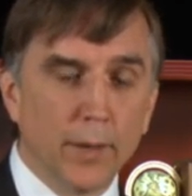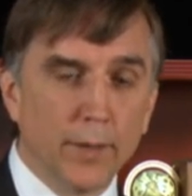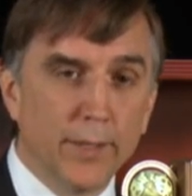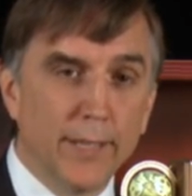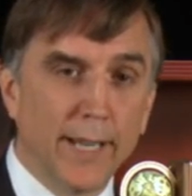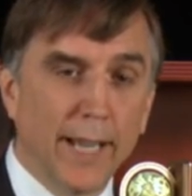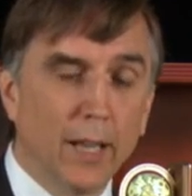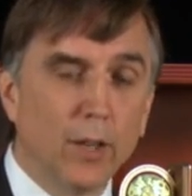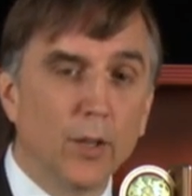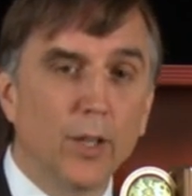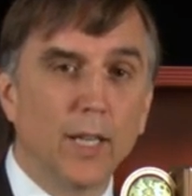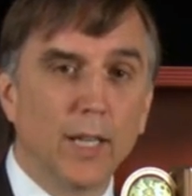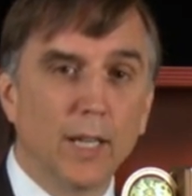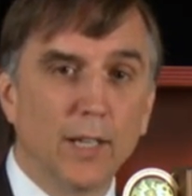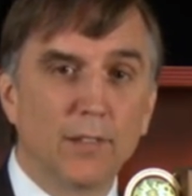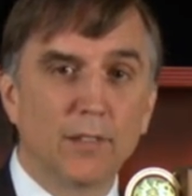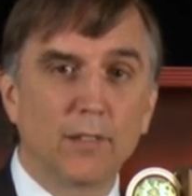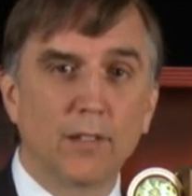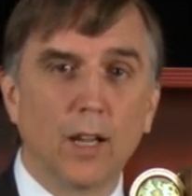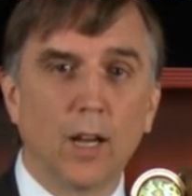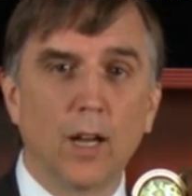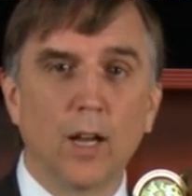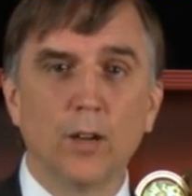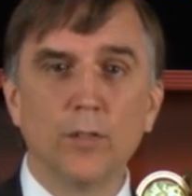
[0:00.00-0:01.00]

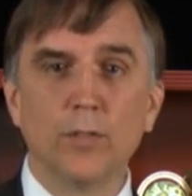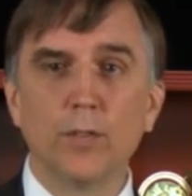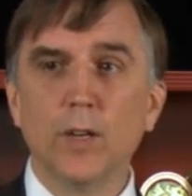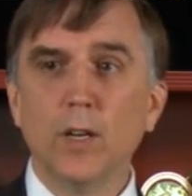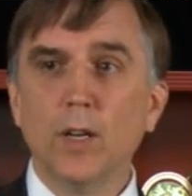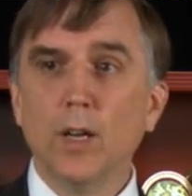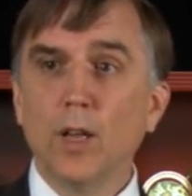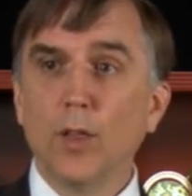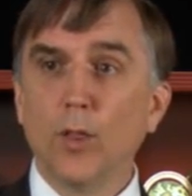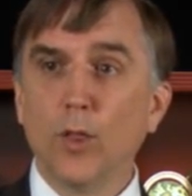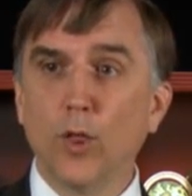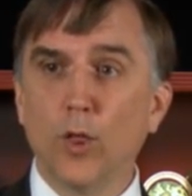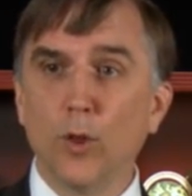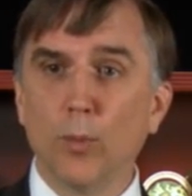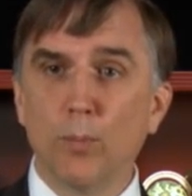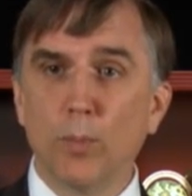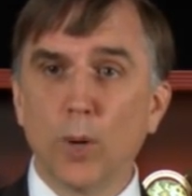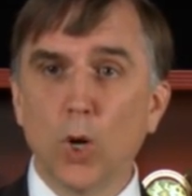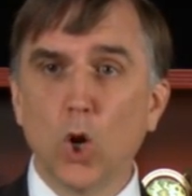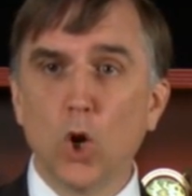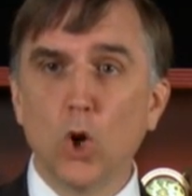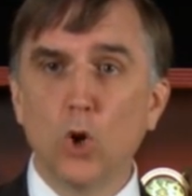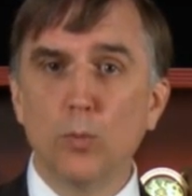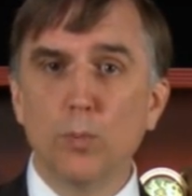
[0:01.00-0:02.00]
delegates of the
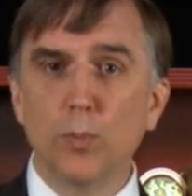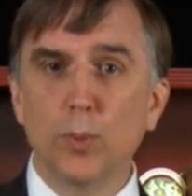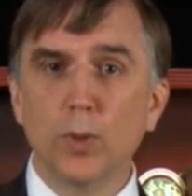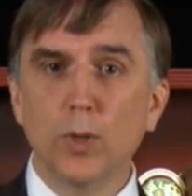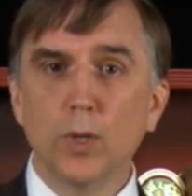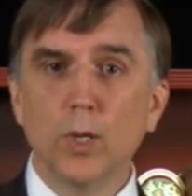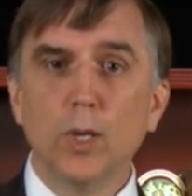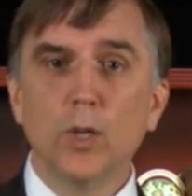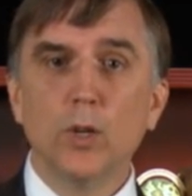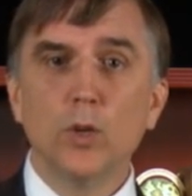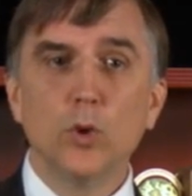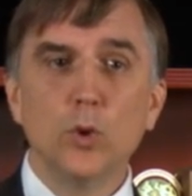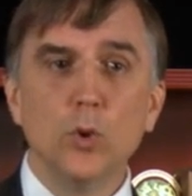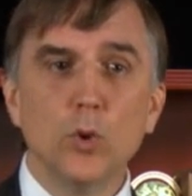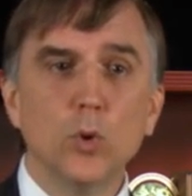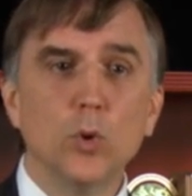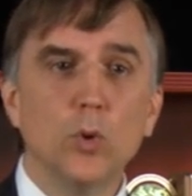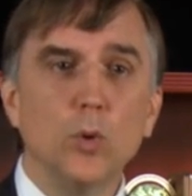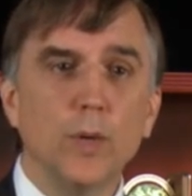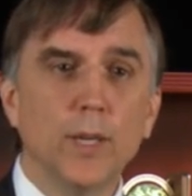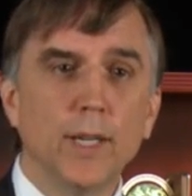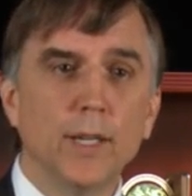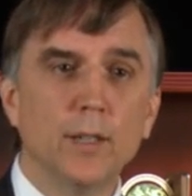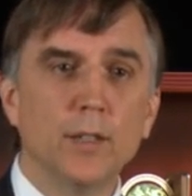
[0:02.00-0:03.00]
Pope,
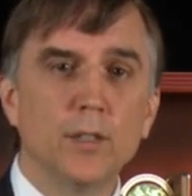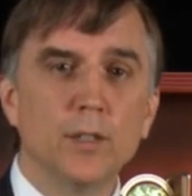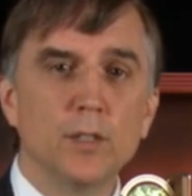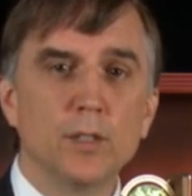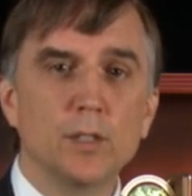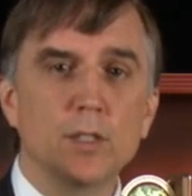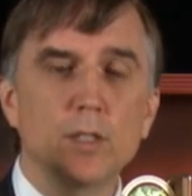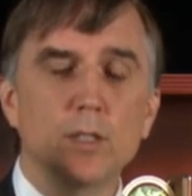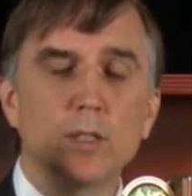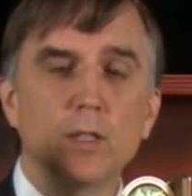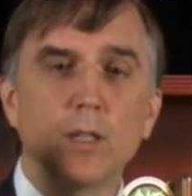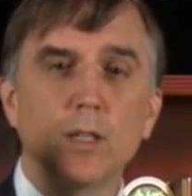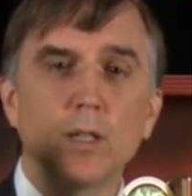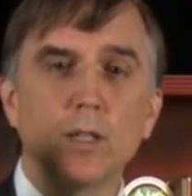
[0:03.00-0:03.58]
who is